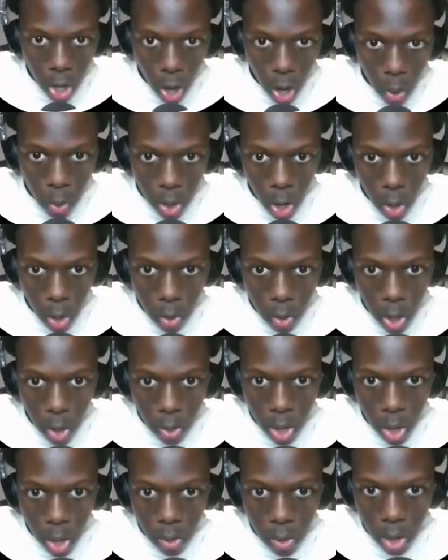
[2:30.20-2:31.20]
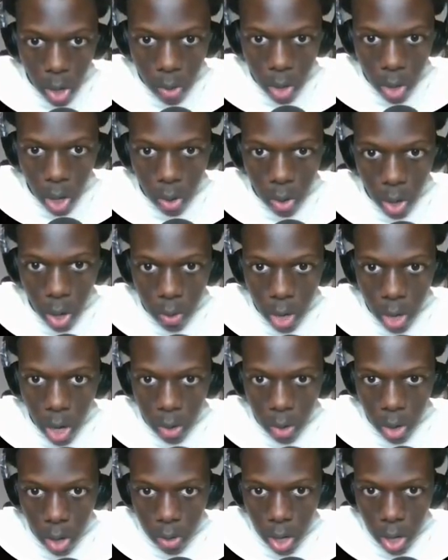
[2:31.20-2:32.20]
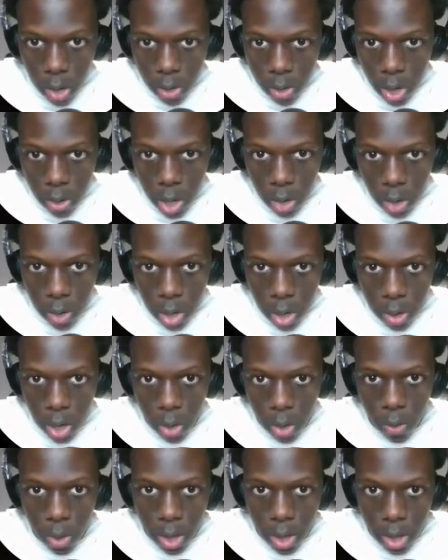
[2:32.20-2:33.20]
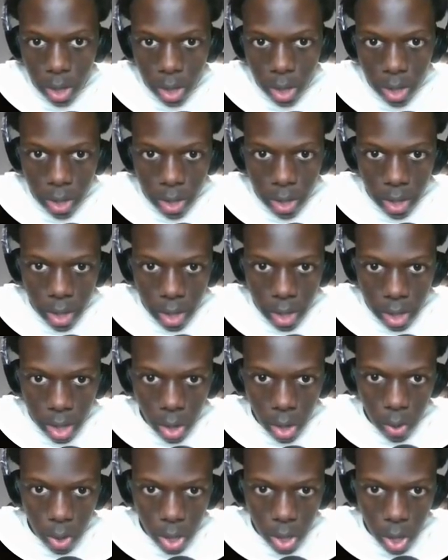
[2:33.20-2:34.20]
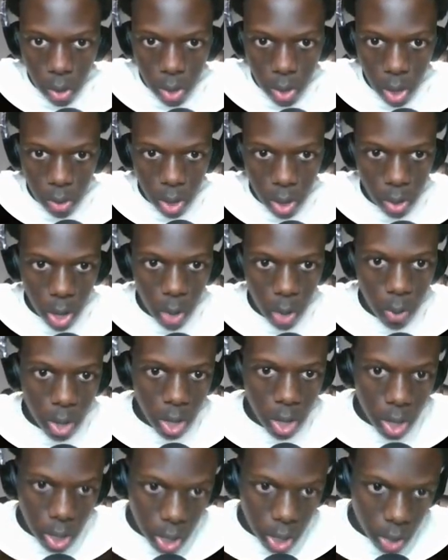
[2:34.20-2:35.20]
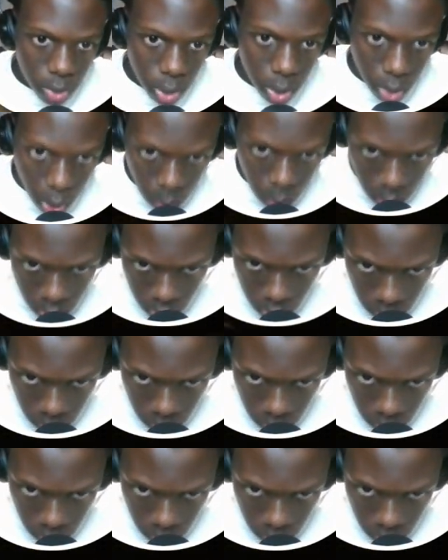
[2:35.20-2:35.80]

Go, go, go, go, go, go, go, go, go, go, go, go, go, go. Go, go, go, go, go, go, go.